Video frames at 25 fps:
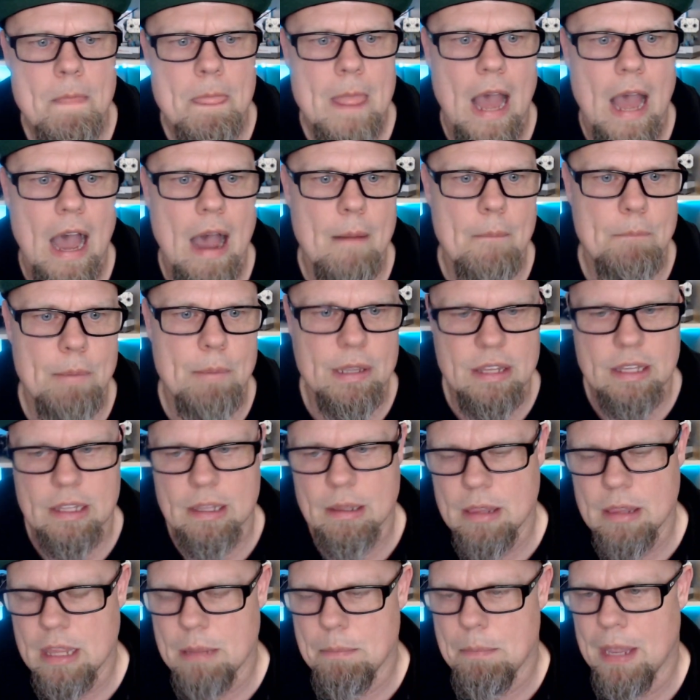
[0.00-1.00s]
But
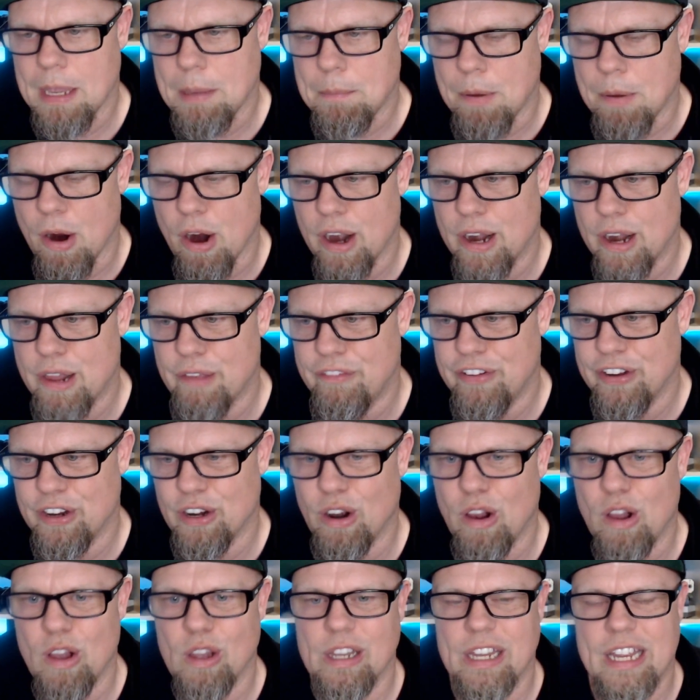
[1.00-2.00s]
the big part of it
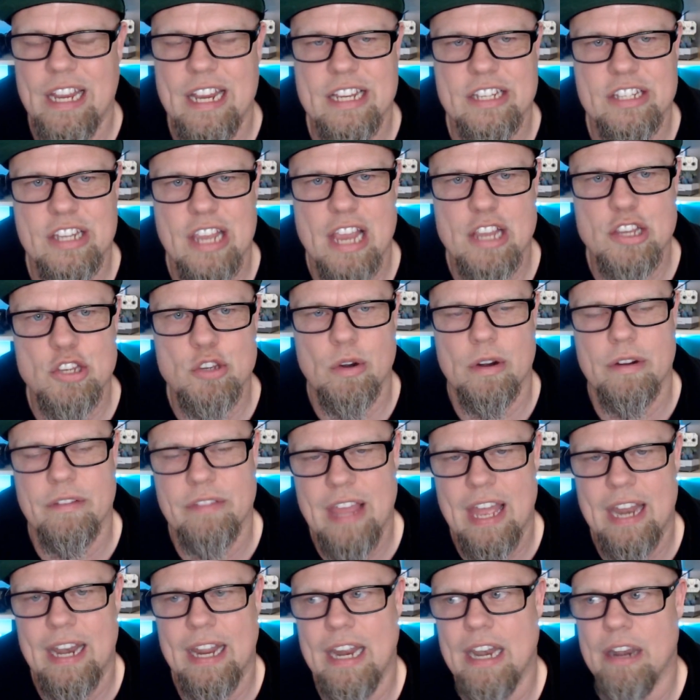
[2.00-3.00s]
all is sort of
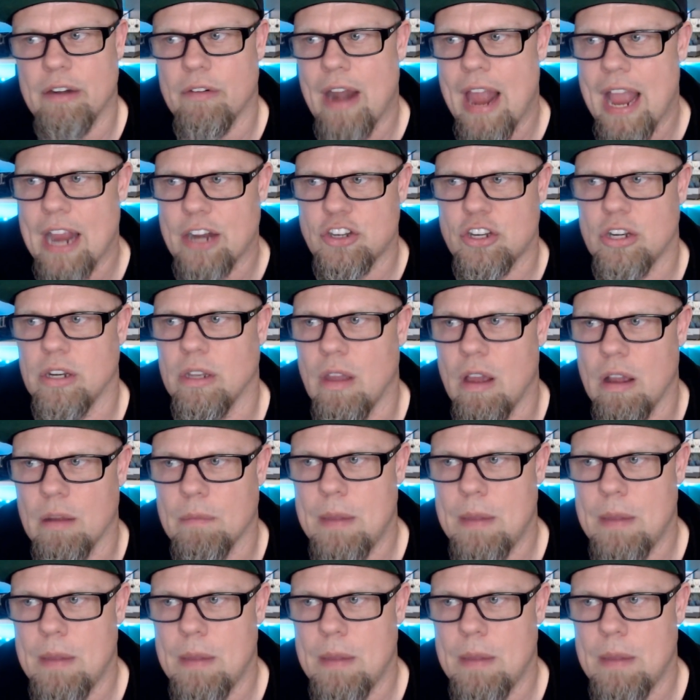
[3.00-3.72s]
that interaction